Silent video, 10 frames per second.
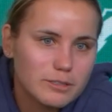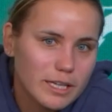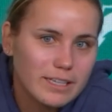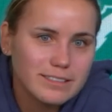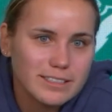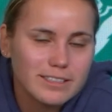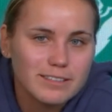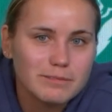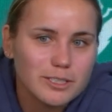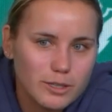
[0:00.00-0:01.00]
to last year,
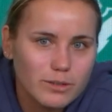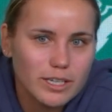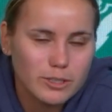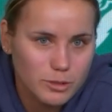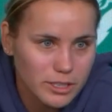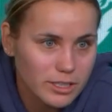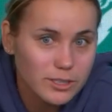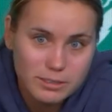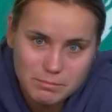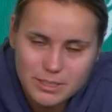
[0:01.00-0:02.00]
you know, during
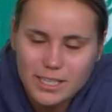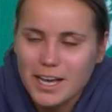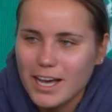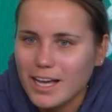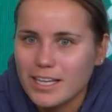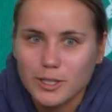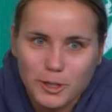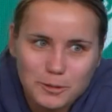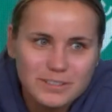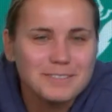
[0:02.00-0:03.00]
lunch, it
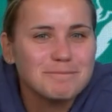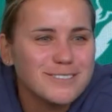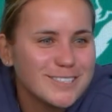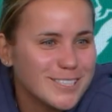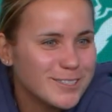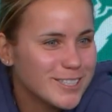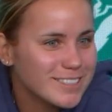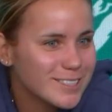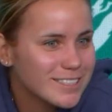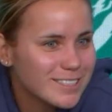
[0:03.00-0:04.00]
closed. It
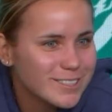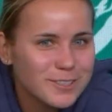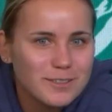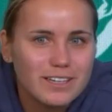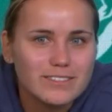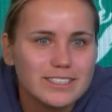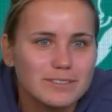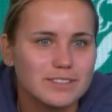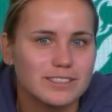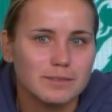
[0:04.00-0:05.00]
doesn't exist, so it obviously
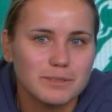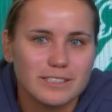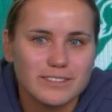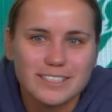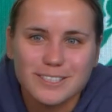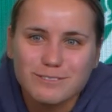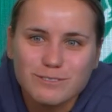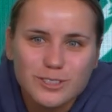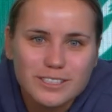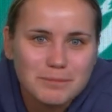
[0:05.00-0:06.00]
was a little devastating
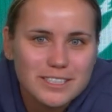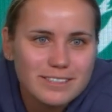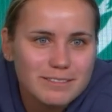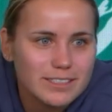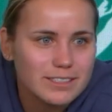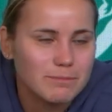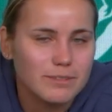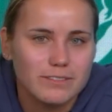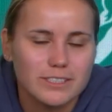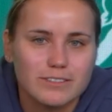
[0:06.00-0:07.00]
for me because I'm
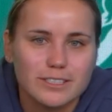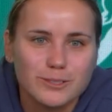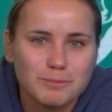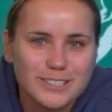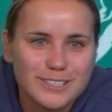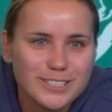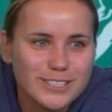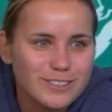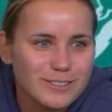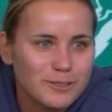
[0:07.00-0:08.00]
obviously very
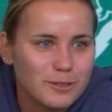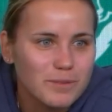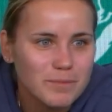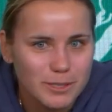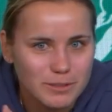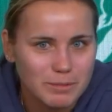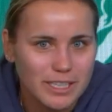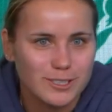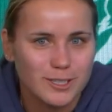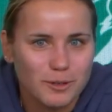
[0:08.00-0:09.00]
superstitious. So was
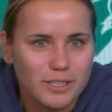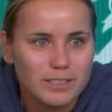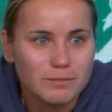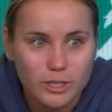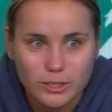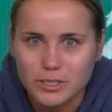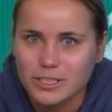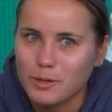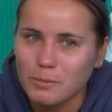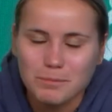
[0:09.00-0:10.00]
planning to go there for
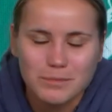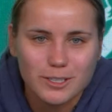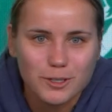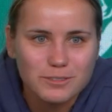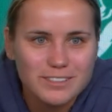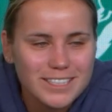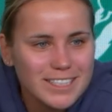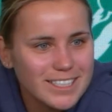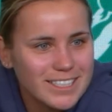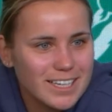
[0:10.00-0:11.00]
Australian Open, but no,
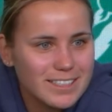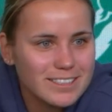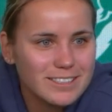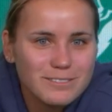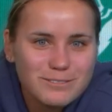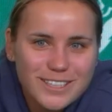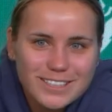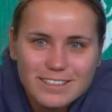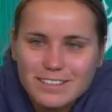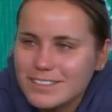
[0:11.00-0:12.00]
gotta
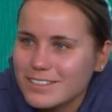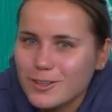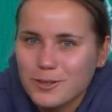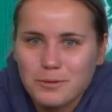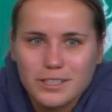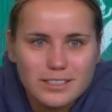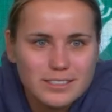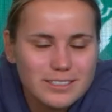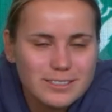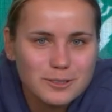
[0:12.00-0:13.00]
find another way.
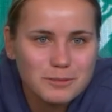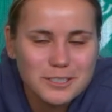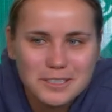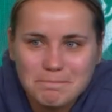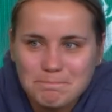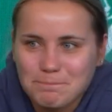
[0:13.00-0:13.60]
So we'll see.